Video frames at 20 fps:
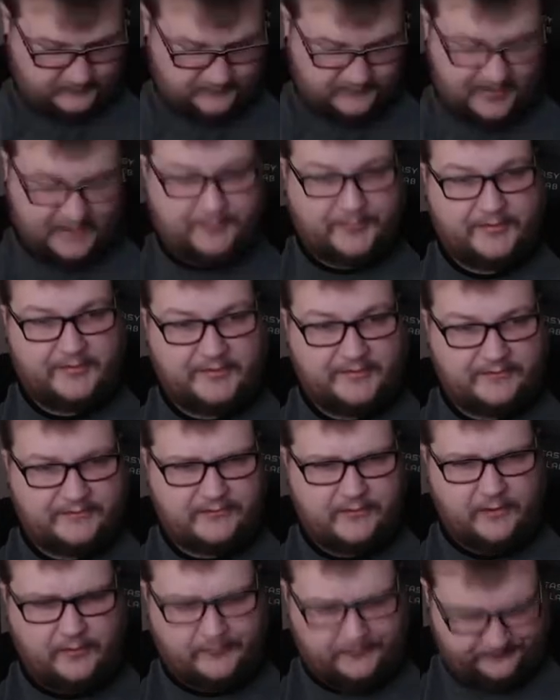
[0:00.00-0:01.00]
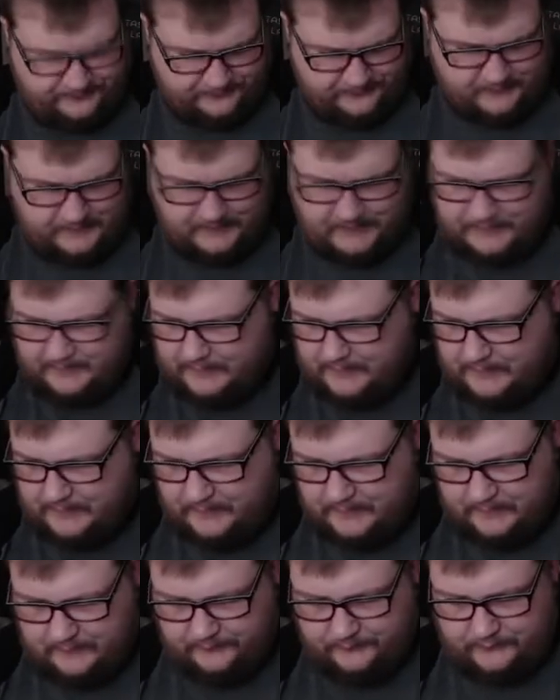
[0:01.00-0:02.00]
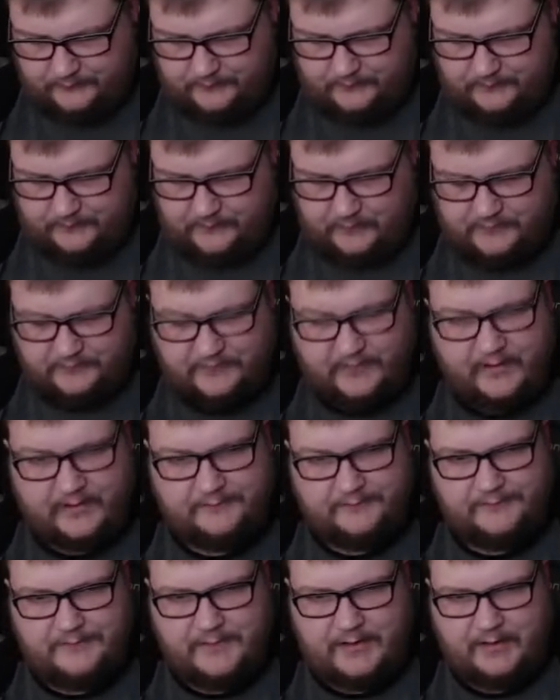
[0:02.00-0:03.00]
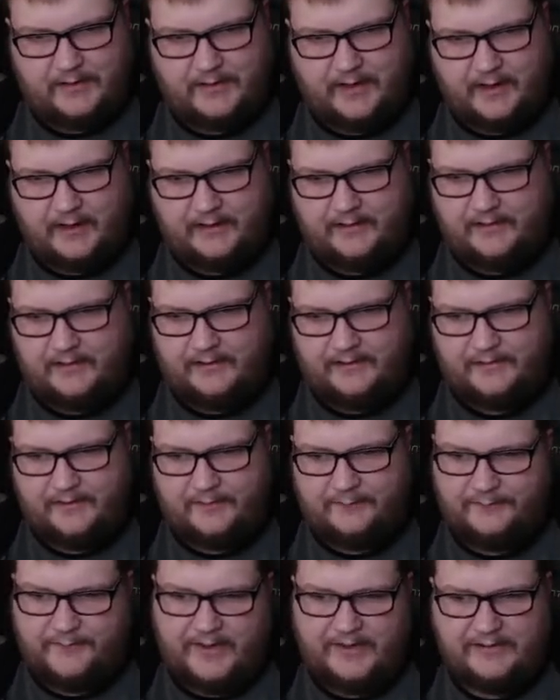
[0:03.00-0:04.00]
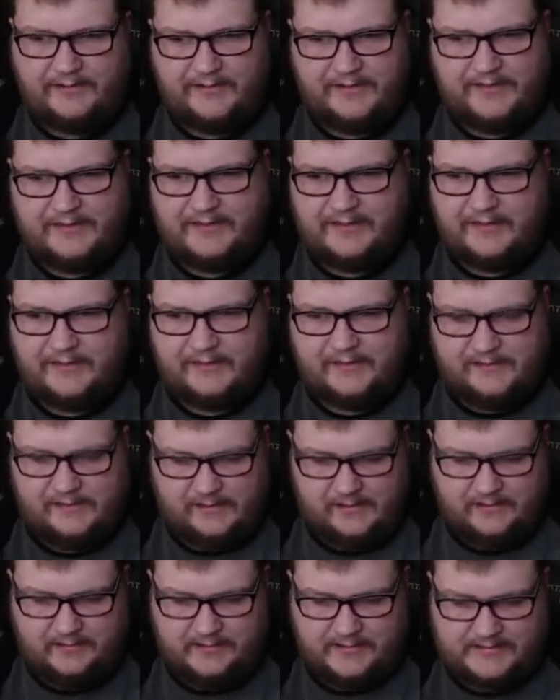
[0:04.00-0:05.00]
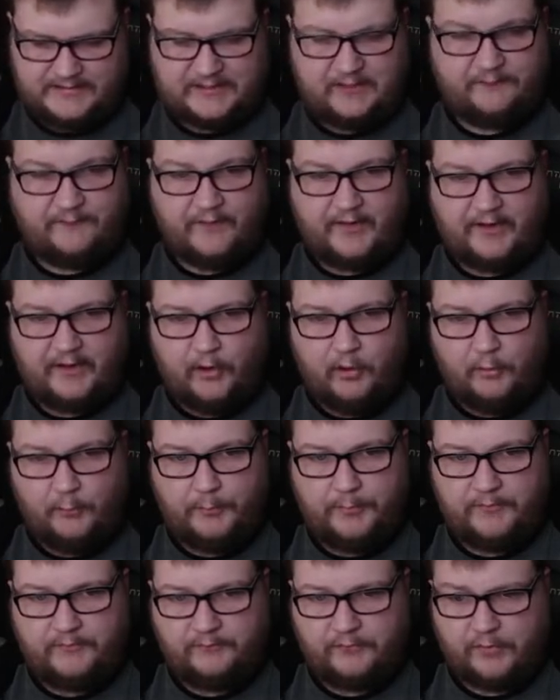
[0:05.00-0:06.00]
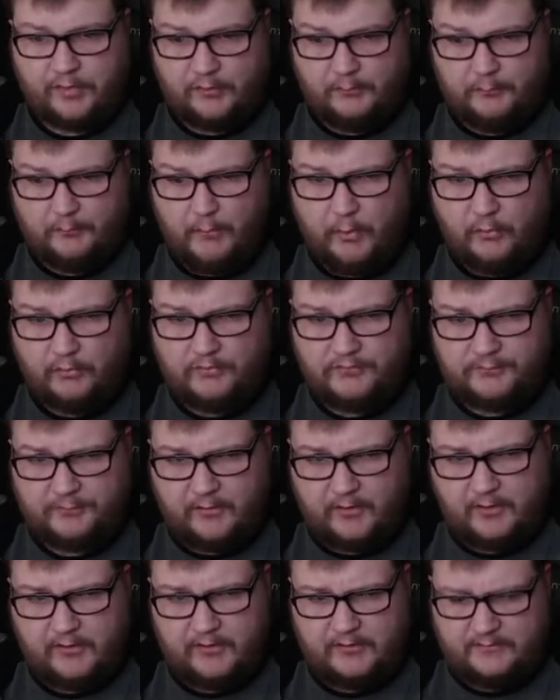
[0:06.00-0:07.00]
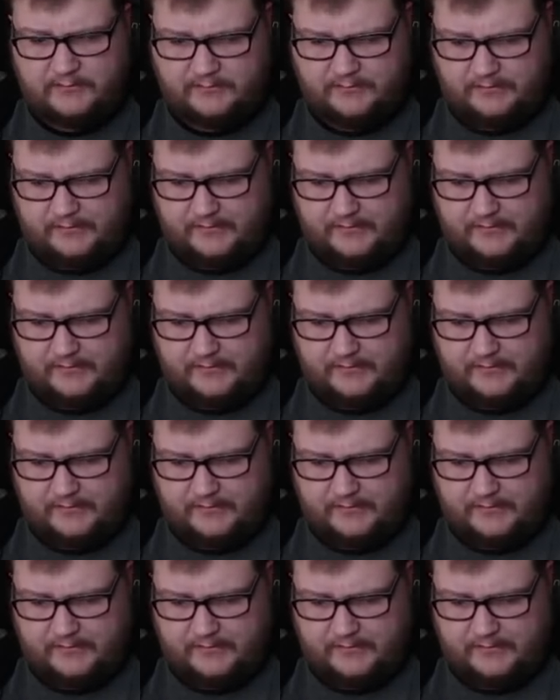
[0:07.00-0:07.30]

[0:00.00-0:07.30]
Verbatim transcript: Japanese though, because I, I mainly the stuff I open for the most part.